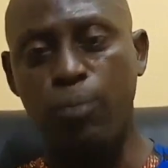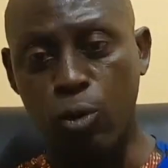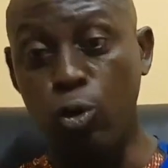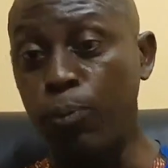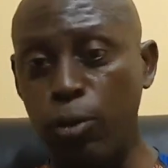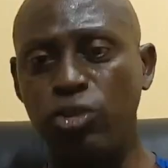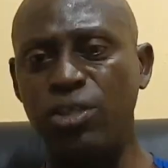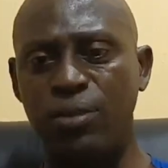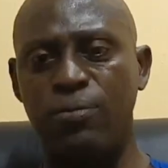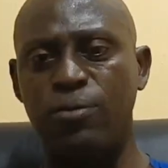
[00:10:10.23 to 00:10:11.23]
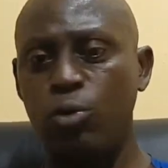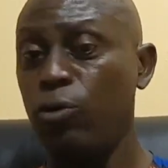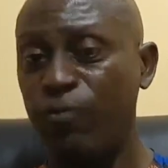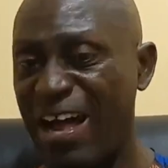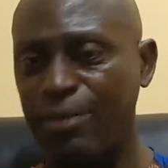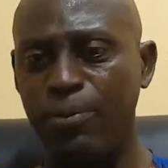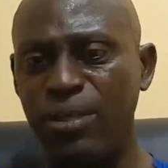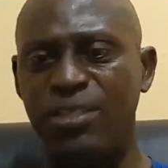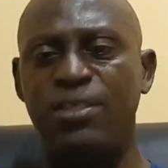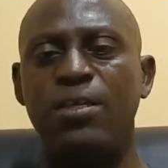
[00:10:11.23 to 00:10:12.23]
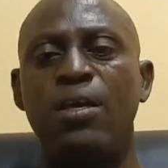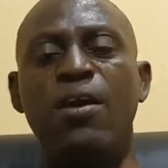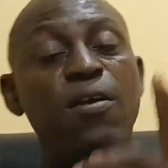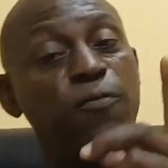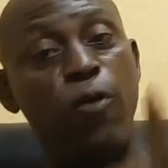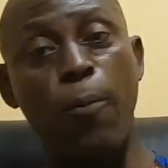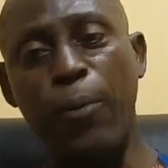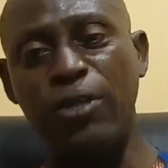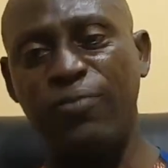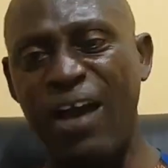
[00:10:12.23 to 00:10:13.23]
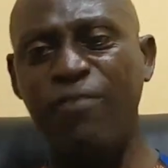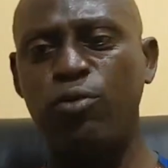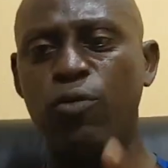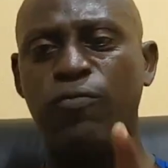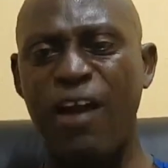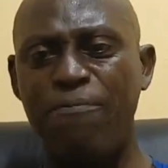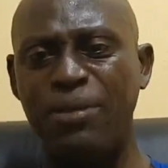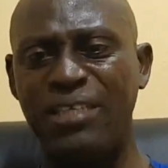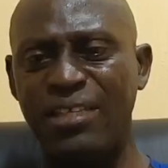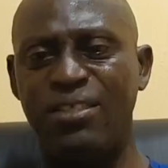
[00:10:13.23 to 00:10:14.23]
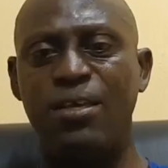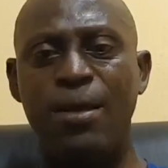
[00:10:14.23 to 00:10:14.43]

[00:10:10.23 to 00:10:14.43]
Crude protein, crude fat, please, 4.5 to 5%.